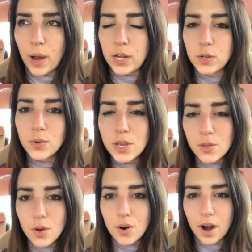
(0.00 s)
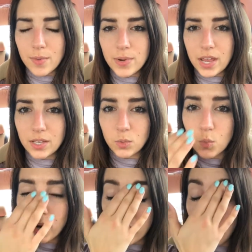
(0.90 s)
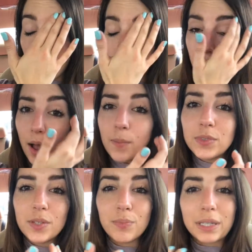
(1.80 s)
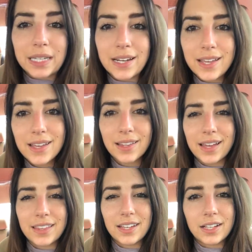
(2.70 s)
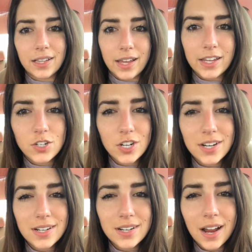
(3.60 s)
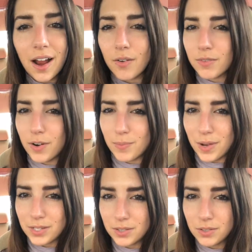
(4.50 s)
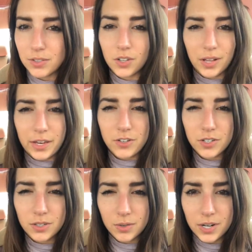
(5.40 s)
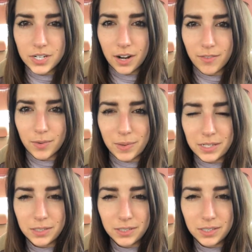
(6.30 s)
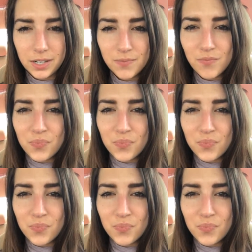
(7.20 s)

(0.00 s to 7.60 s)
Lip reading: by doing low carb days, we are depleting like the glycogen out of our muscle, the glycogen storage out of our muscle,